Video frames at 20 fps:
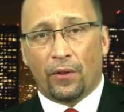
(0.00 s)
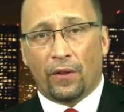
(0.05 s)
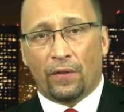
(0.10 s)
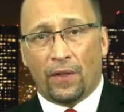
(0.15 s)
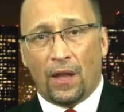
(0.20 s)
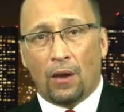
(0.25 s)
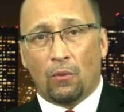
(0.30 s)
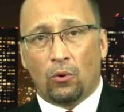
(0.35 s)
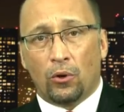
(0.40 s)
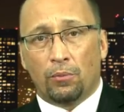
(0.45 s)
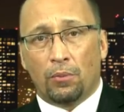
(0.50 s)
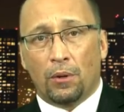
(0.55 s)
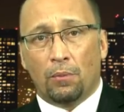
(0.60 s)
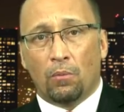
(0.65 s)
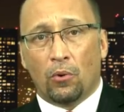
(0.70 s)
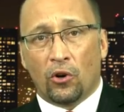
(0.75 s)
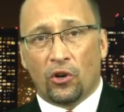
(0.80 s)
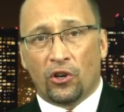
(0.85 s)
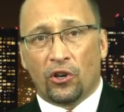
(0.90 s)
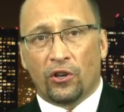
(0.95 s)
that they would be
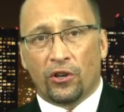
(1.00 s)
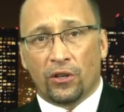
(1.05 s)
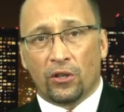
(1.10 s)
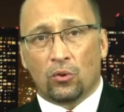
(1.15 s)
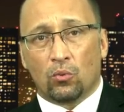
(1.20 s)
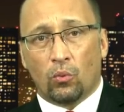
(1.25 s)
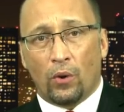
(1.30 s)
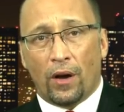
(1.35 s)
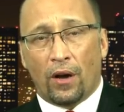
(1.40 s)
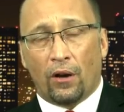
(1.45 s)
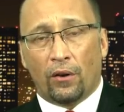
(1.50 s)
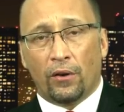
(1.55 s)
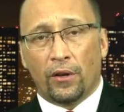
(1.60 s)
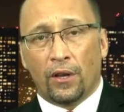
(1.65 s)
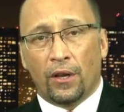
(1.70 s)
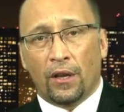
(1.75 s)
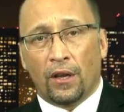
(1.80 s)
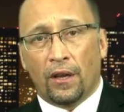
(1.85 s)
murdered as well